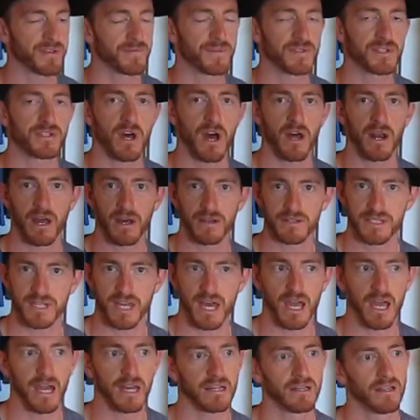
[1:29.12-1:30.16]
if it's hot
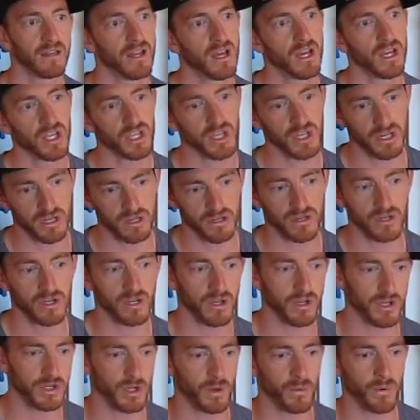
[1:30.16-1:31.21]
outside. You
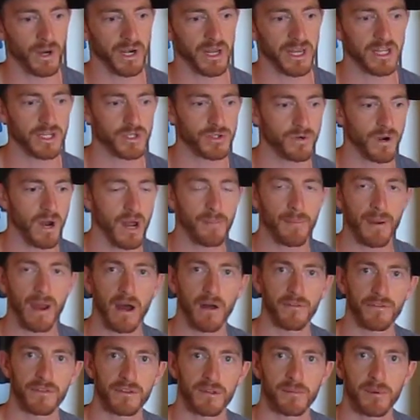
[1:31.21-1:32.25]
don't want to get dry
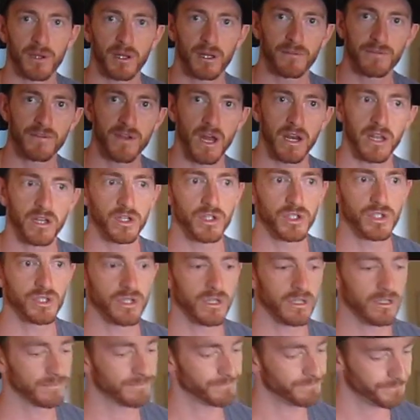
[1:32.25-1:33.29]
mouth in the middle of cutting a
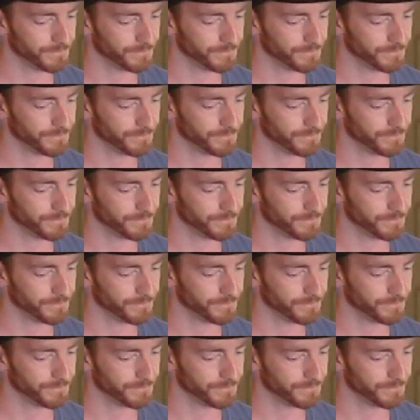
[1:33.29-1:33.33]
shirt.